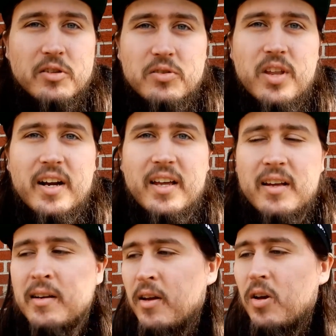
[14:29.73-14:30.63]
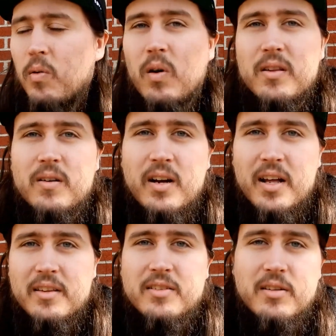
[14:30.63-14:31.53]
do that again, whether or
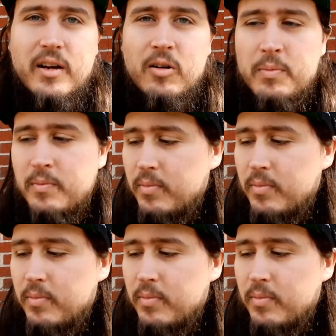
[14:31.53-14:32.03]
not this will help.